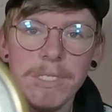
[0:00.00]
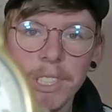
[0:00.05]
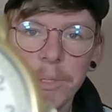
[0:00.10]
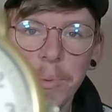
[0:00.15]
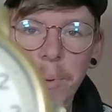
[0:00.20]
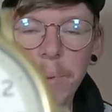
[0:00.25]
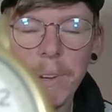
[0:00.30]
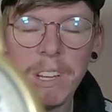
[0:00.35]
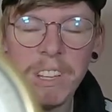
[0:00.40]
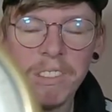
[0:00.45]
it's
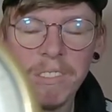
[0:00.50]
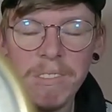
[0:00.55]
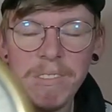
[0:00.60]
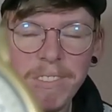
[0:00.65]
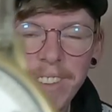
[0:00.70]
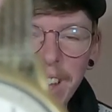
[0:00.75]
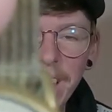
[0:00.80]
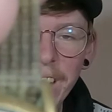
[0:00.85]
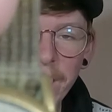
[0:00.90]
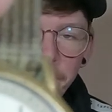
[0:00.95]
probably a
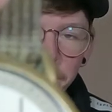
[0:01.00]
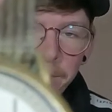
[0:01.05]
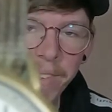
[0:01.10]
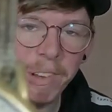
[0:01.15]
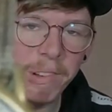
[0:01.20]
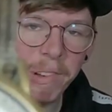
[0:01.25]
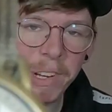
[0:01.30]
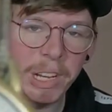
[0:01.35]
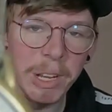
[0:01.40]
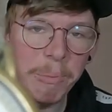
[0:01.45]

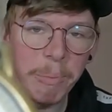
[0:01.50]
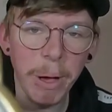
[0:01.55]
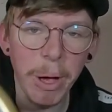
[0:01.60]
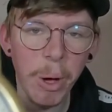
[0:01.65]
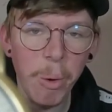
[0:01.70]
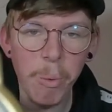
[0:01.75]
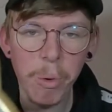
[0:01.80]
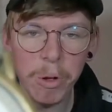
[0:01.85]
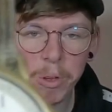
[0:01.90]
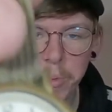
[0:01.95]

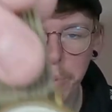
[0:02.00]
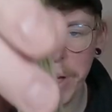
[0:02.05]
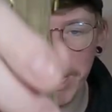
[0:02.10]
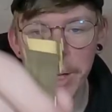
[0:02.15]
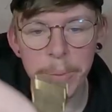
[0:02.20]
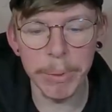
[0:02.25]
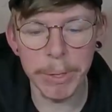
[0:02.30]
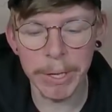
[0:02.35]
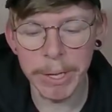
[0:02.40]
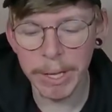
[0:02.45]
£10–15 watch
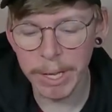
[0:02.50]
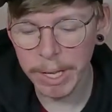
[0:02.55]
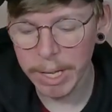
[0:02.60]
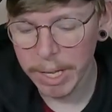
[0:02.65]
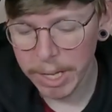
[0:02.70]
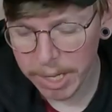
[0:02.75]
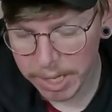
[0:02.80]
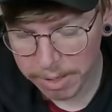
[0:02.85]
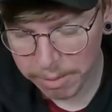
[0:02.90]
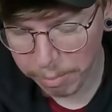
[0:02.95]
maybe.
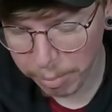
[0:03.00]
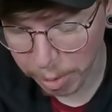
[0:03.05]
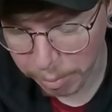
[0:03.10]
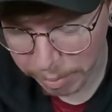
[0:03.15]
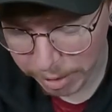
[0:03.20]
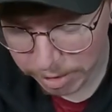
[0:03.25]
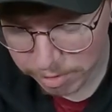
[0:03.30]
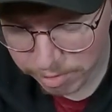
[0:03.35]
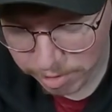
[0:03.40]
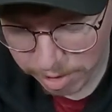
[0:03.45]
Put a
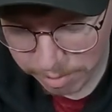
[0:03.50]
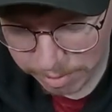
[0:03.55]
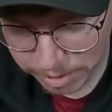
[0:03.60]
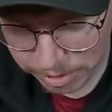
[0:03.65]
battery in to